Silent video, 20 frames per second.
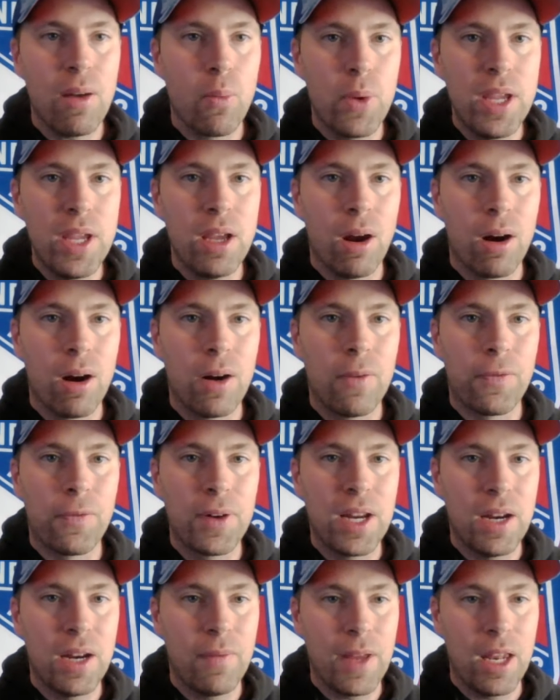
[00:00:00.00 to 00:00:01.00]
We are
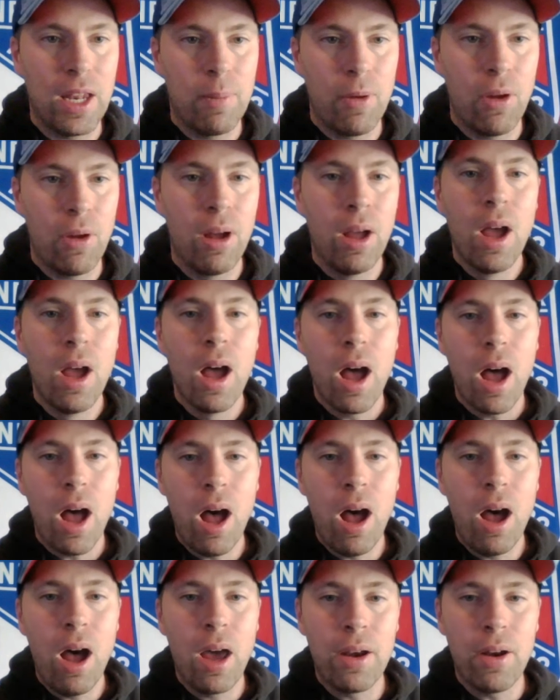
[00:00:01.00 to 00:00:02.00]
free and available
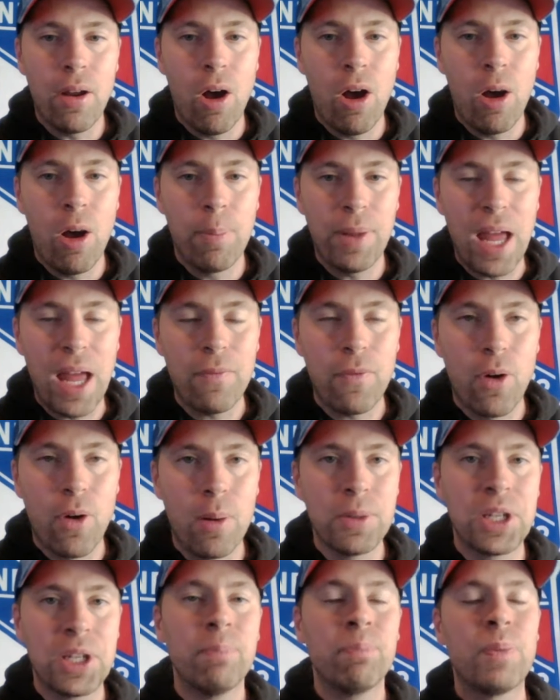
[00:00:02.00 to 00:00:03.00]
on all
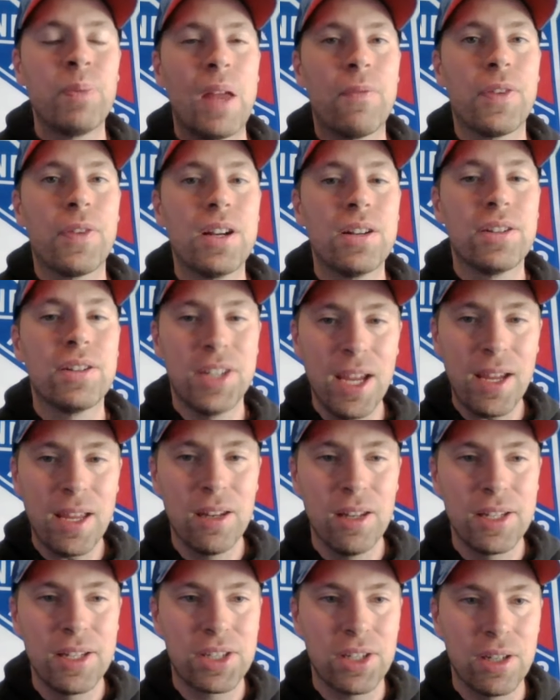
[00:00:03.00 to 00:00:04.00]
platforms. And for your
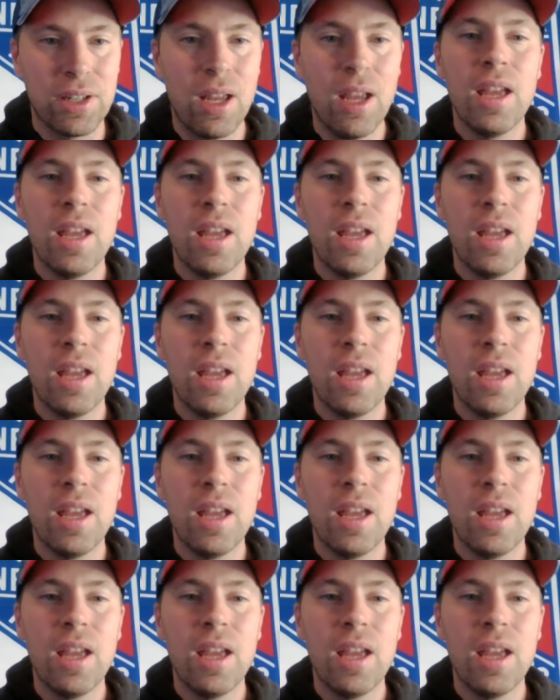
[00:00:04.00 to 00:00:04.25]
second listen,